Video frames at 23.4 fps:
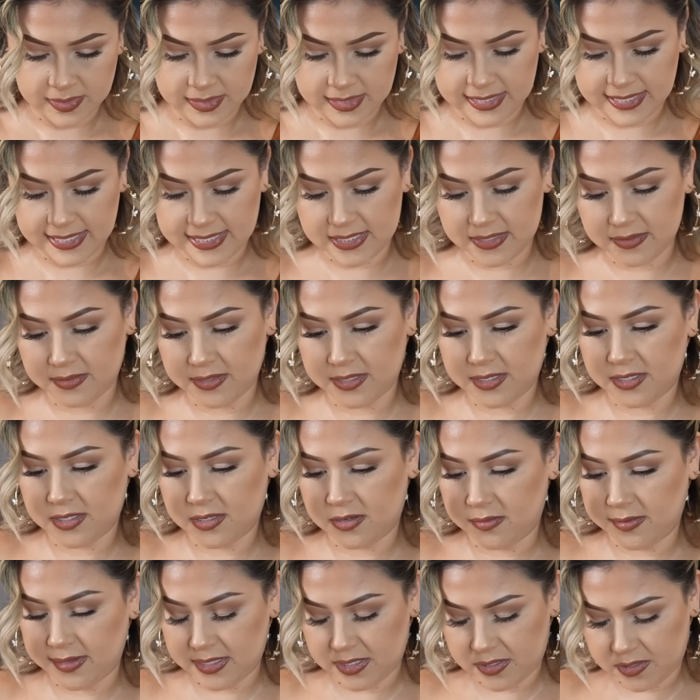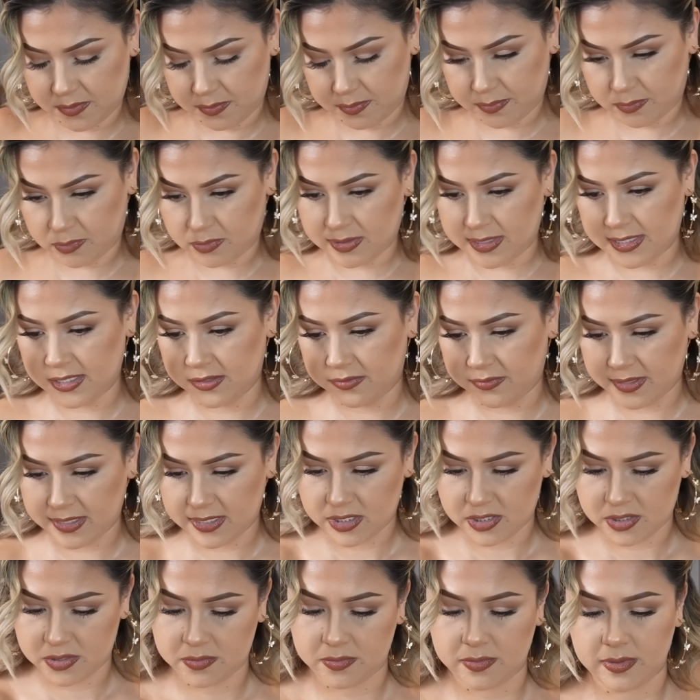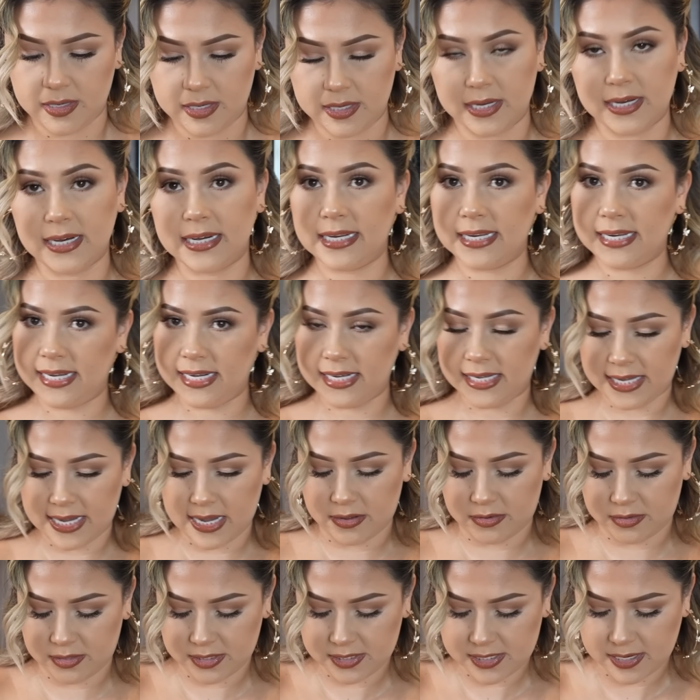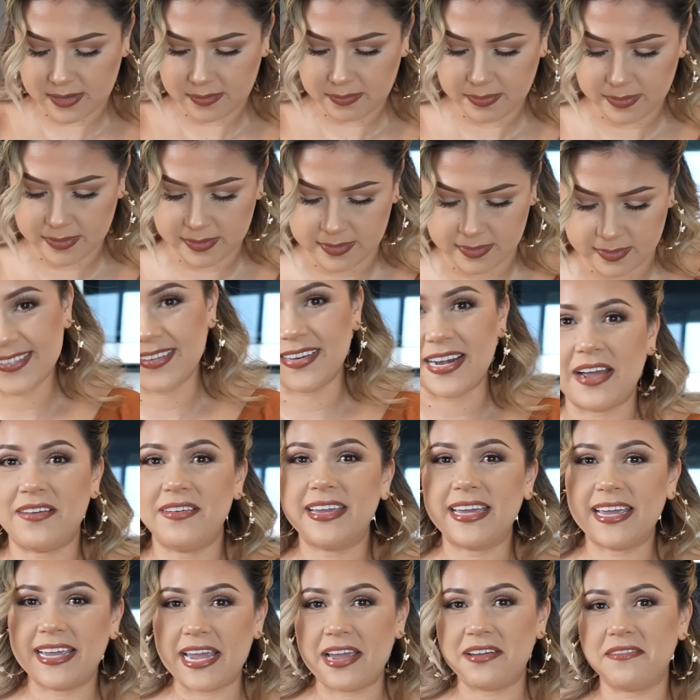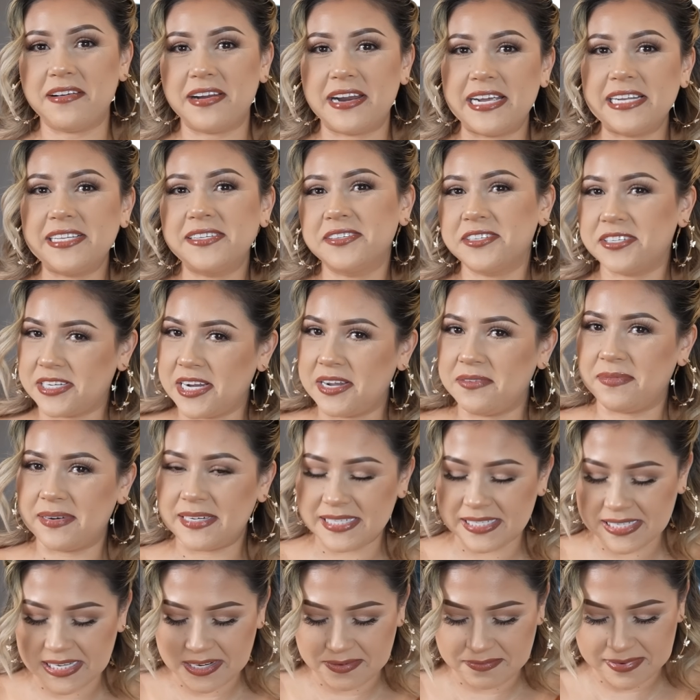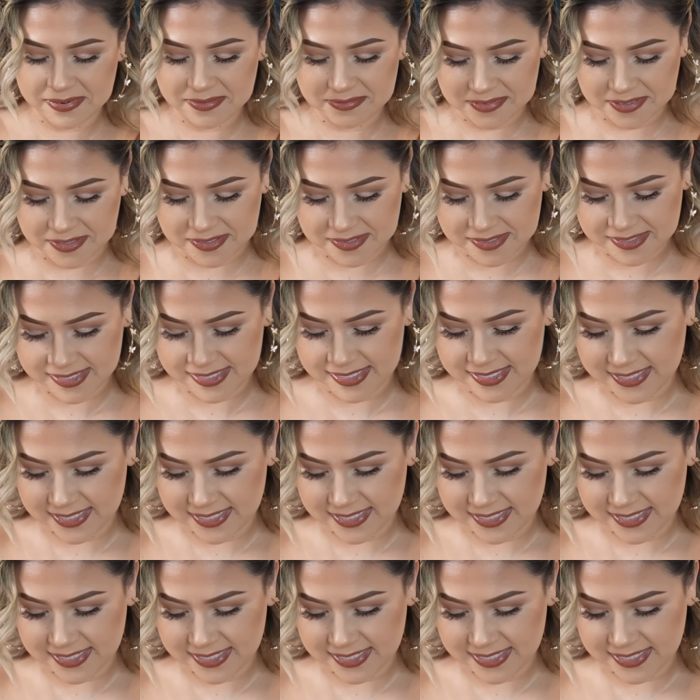Okay, so we're just going to transfer it to our clean countertop. So now we can get ready to shape our cinnamon rolls.